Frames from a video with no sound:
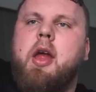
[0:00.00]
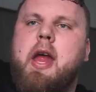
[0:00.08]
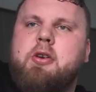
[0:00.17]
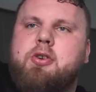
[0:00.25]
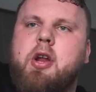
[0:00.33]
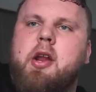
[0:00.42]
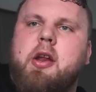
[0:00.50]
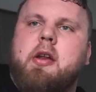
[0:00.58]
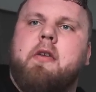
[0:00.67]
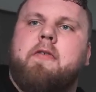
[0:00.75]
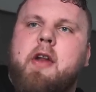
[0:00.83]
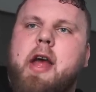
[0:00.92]
in
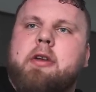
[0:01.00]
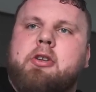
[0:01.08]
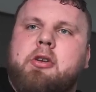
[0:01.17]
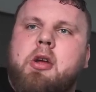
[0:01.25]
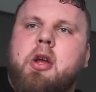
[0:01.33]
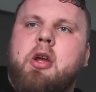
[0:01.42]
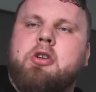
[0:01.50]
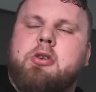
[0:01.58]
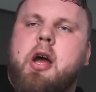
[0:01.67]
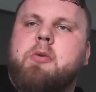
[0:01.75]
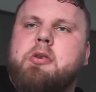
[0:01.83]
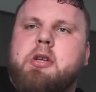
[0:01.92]
training fresh,
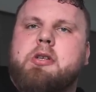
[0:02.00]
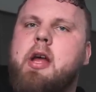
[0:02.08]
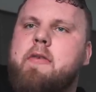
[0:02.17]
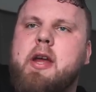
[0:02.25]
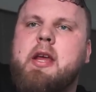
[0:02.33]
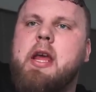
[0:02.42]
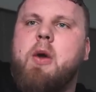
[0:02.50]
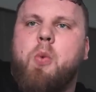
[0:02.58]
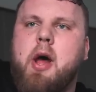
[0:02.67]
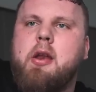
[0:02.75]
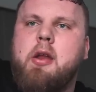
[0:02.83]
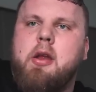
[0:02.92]
so I was just like, if I can get
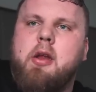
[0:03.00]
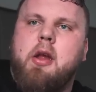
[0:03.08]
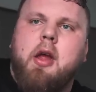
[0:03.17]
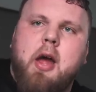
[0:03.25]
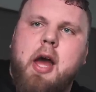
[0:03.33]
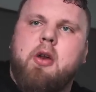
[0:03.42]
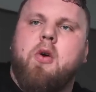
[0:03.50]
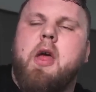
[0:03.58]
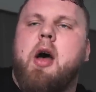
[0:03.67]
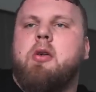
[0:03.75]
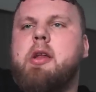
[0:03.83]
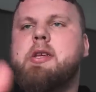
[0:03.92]
one, I know
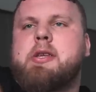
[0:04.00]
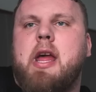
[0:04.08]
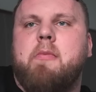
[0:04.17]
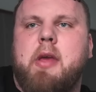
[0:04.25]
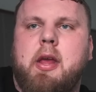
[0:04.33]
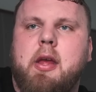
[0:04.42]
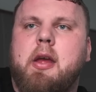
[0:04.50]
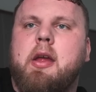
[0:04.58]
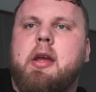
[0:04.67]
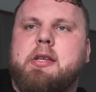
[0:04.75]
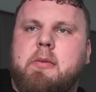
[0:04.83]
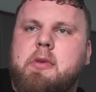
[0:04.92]
that'll at least get me
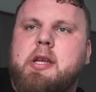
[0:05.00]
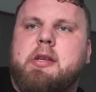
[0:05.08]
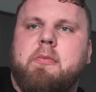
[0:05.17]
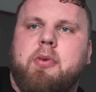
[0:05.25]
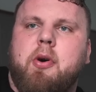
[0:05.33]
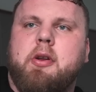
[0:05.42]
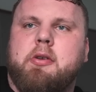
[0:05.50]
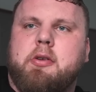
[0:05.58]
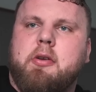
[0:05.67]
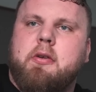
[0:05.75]
some decent points.